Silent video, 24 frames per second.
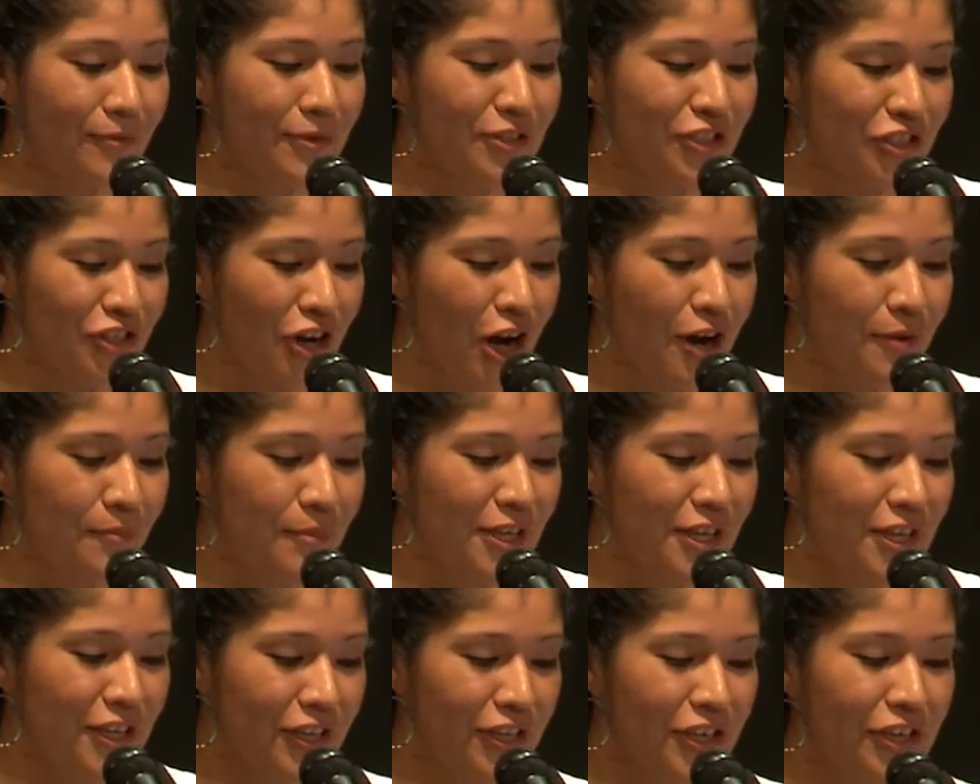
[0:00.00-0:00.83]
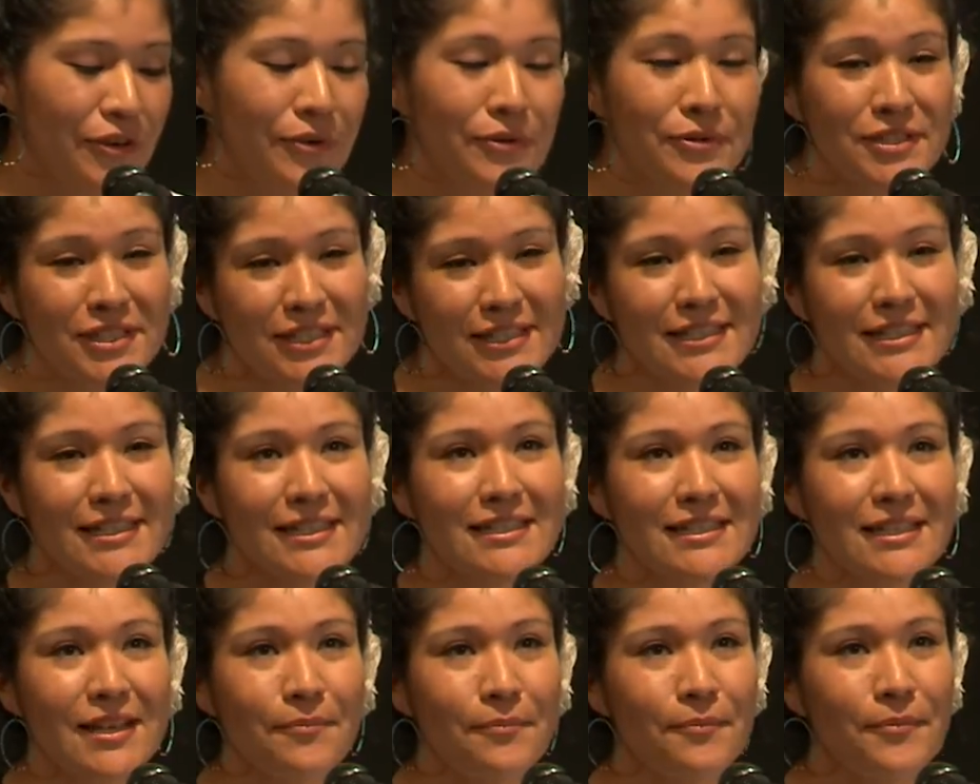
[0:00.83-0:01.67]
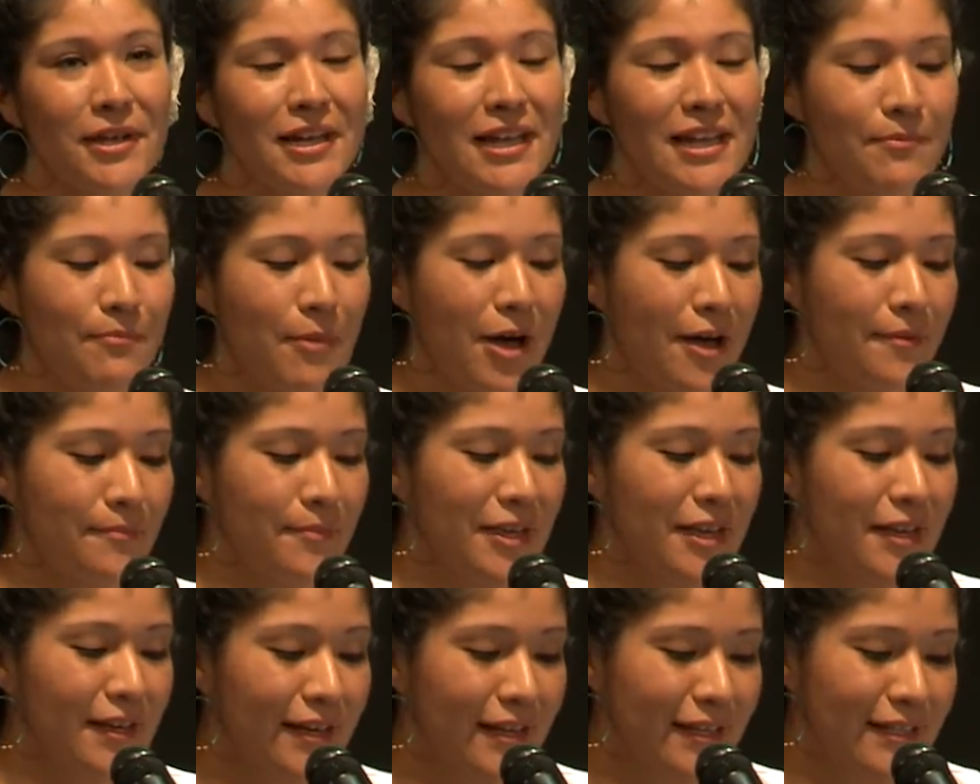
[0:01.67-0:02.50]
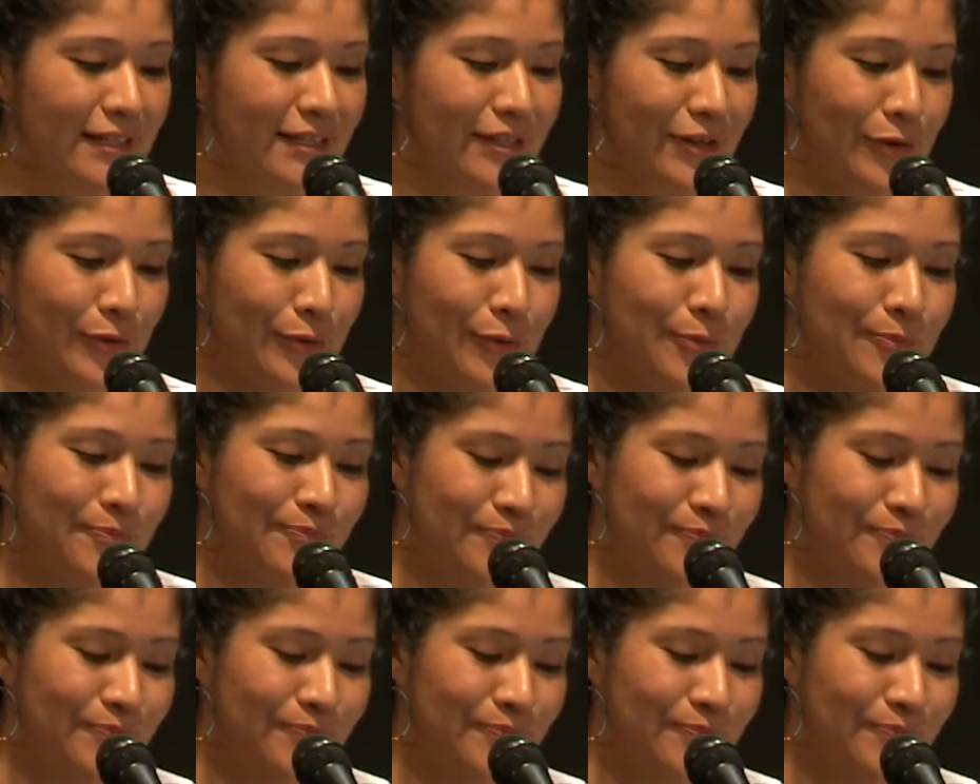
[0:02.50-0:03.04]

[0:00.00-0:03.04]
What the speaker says: was charming and cute until somebody bought me a kazoo,